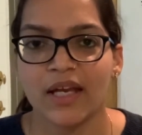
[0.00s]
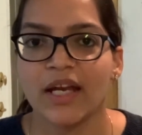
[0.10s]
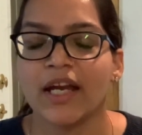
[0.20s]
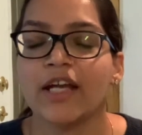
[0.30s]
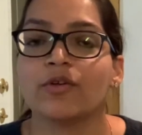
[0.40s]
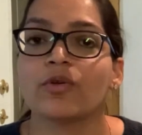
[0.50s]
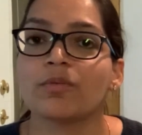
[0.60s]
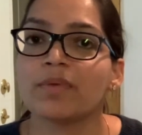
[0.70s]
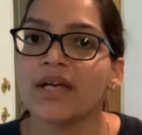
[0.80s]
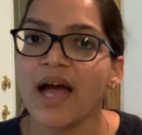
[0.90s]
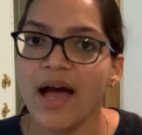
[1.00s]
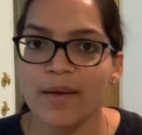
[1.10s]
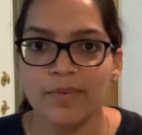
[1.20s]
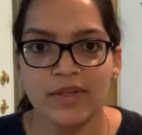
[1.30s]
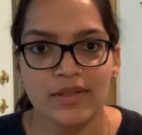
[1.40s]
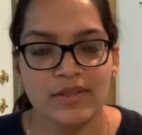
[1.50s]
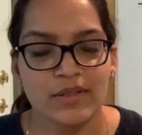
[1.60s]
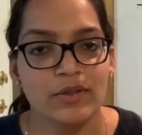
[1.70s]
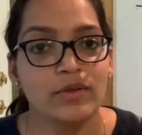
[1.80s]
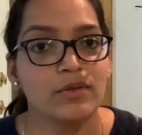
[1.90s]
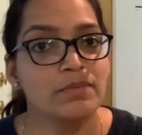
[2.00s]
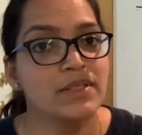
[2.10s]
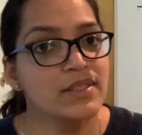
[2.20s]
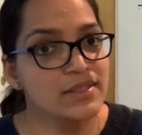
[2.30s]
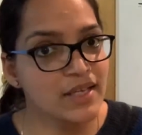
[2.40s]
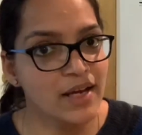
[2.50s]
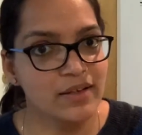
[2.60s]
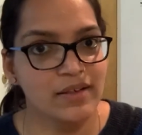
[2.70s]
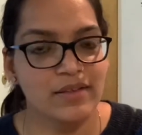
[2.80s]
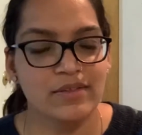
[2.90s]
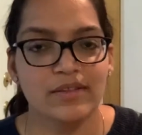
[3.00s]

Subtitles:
It could be happiness, it could be sadness,